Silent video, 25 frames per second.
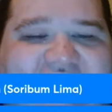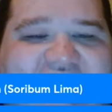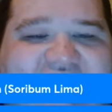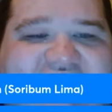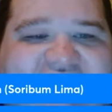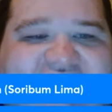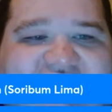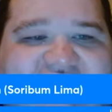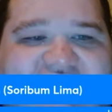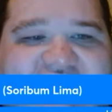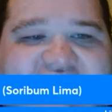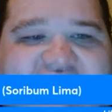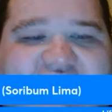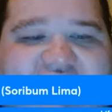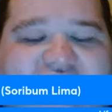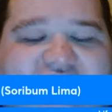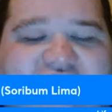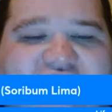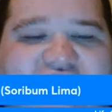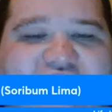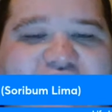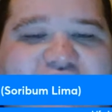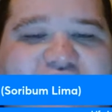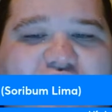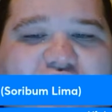shovel
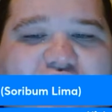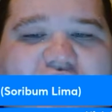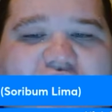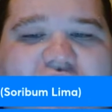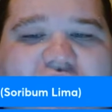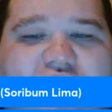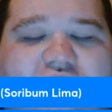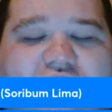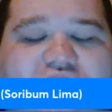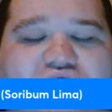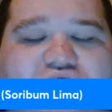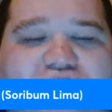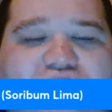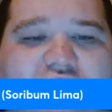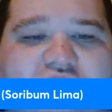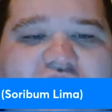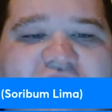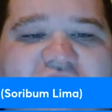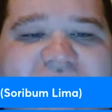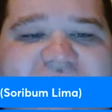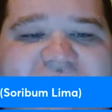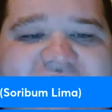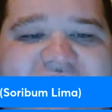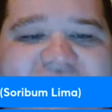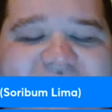nose will grow
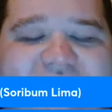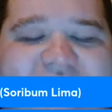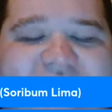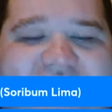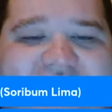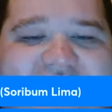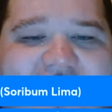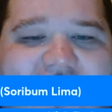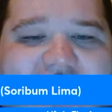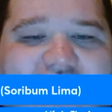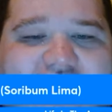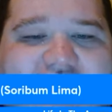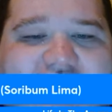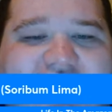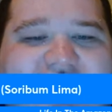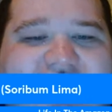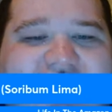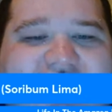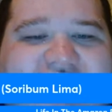to be about